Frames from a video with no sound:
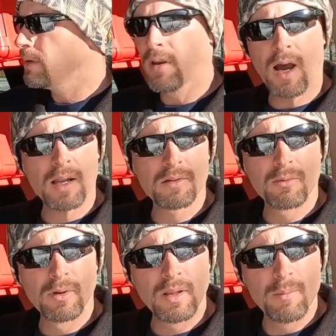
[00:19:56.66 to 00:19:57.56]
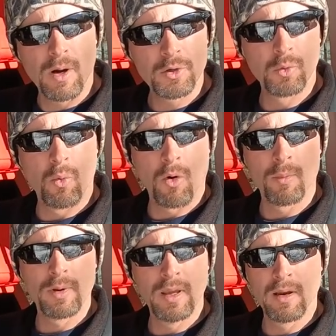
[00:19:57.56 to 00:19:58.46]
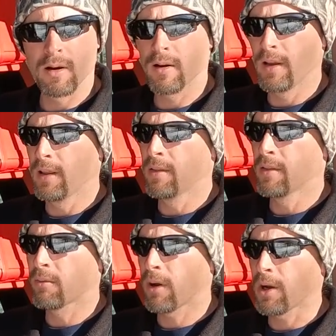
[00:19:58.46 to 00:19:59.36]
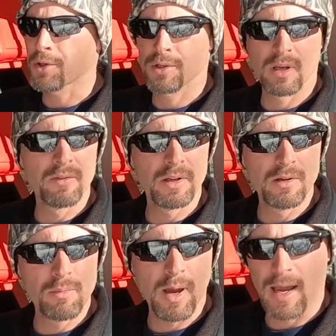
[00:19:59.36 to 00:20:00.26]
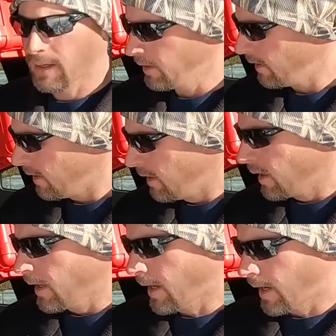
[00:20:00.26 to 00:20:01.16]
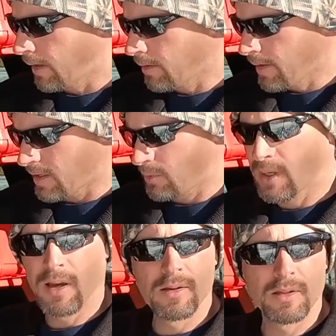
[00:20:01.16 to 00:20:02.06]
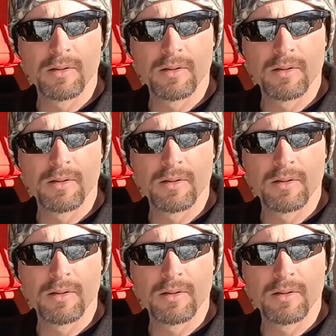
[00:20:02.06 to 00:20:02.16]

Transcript: not really much warm gear in the Rush 72 pack. And that's because